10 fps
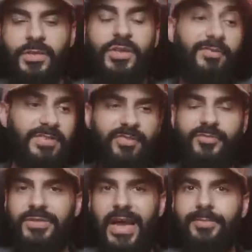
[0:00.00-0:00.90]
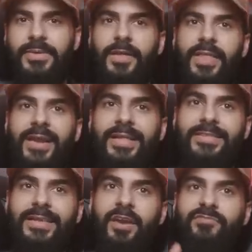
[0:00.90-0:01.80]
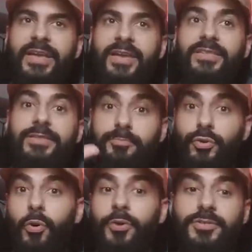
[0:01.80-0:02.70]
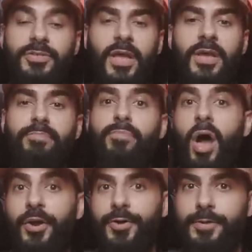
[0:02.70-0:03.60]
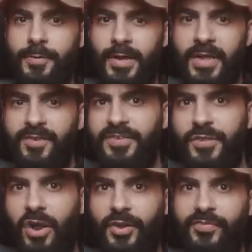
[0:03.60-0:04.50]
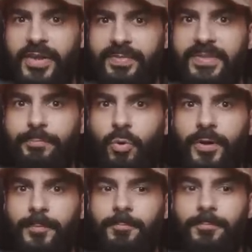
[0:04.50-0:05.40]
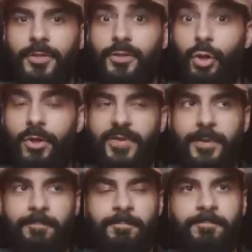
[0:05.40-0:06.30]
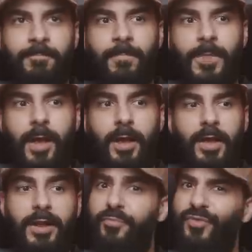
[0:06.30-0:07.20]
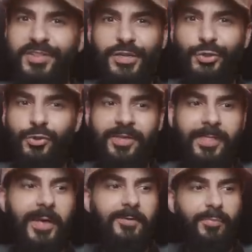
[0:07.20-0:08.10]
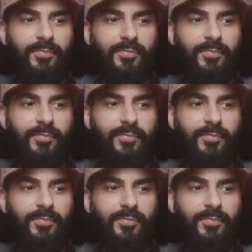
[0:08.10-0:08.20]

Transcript: You know, I've said a few times now that it's kind of taken a step towards modern photography at this point, the look of it. And I'm really enjoying that.